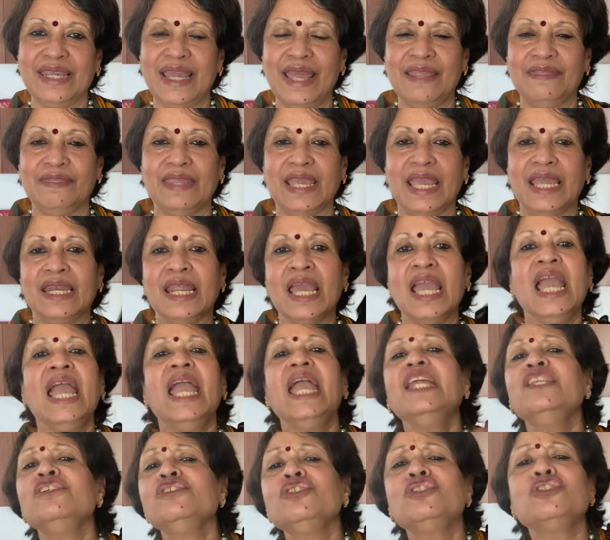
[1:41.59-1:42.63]
and then
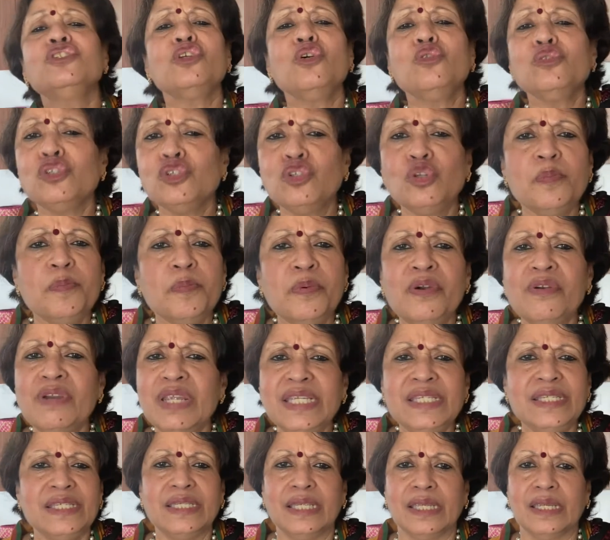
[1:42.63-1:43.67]
it is so super
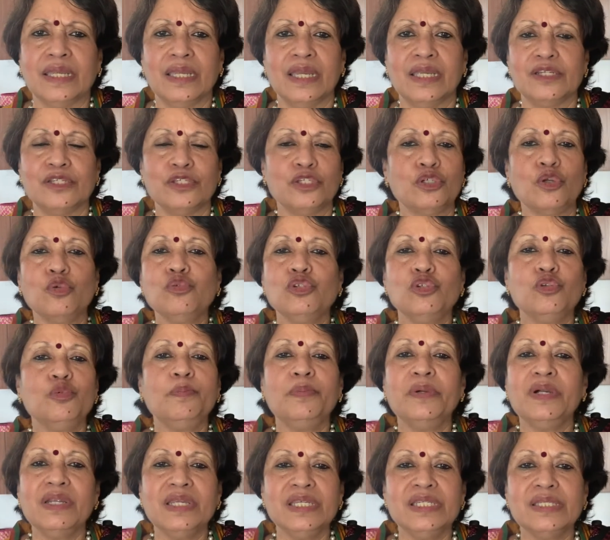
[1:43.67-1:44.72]
easy. It is so
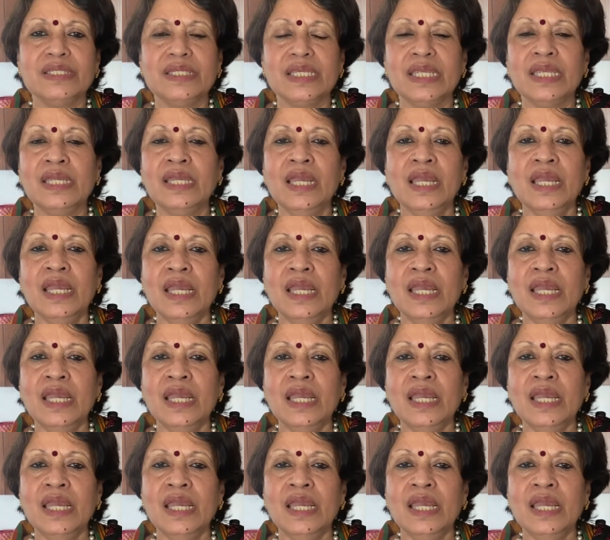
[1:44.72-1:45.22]
super easy.